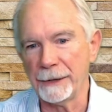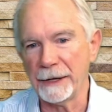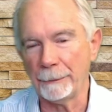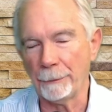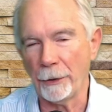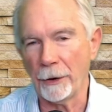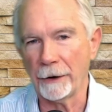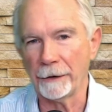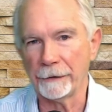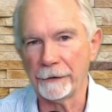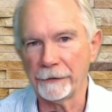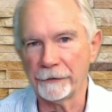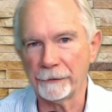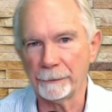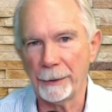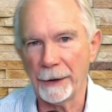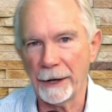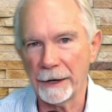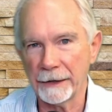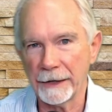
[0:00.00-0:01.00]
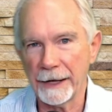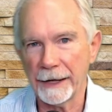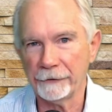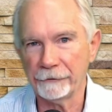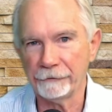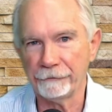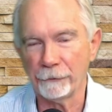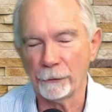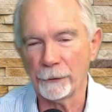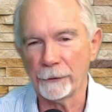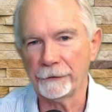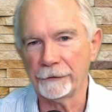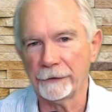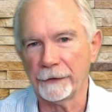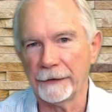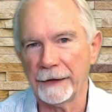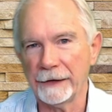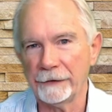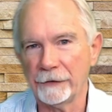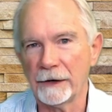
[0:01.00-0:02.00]
be a part of this podcast for us,
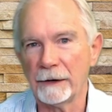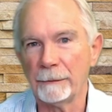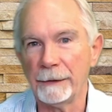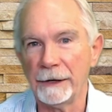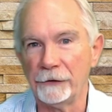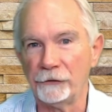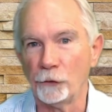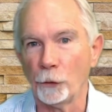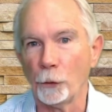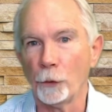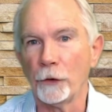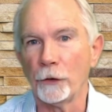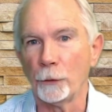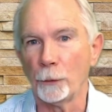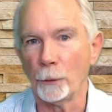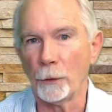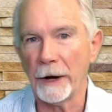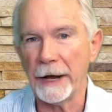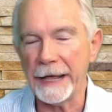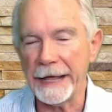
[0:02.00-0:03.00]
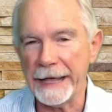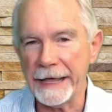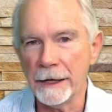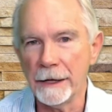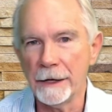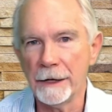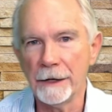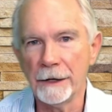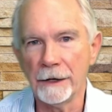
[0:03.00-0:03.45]
and that's going to be Jordan Ray